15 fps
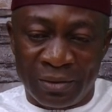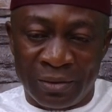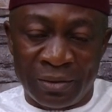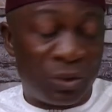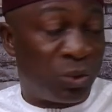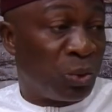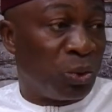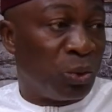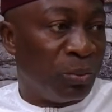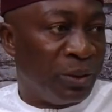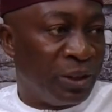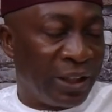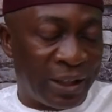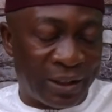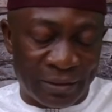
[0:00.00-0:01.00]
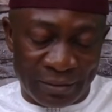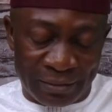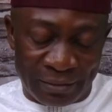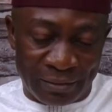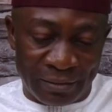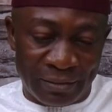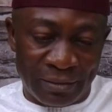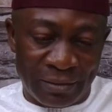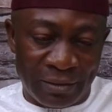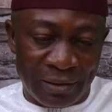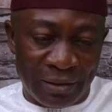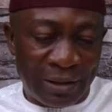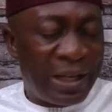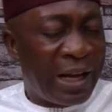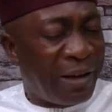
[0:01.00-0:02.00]
the social media.
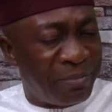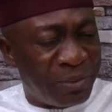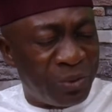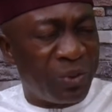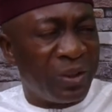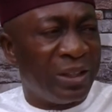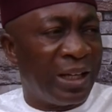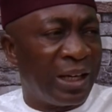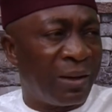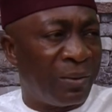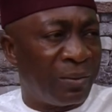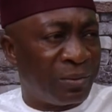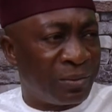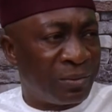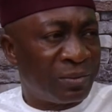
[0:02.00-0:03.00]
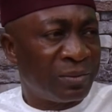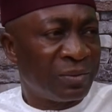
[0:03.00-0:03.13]
They have been doing their own.